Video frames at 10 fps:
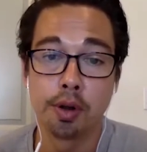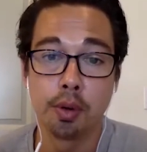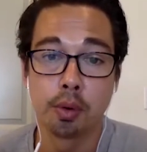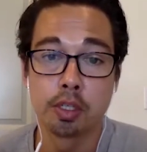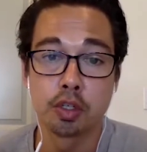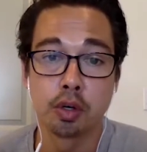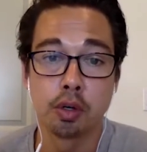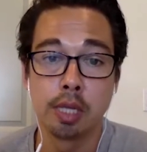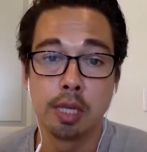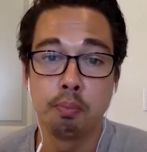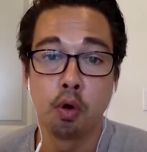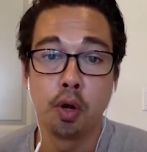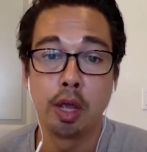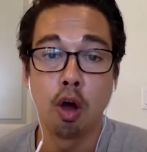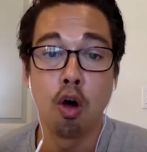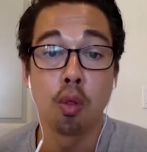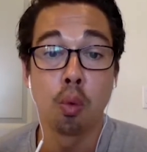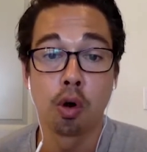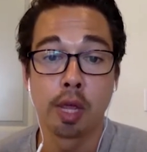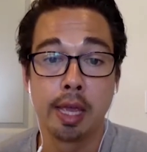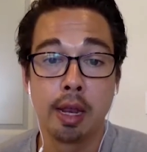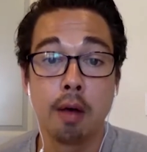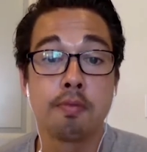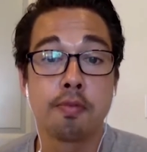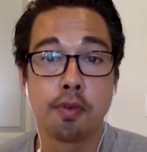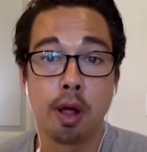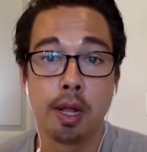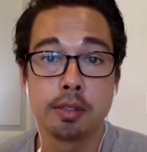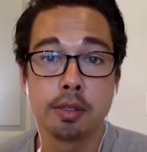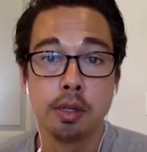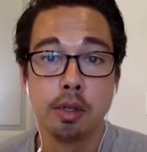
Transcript: you're certainly putting all the work in up front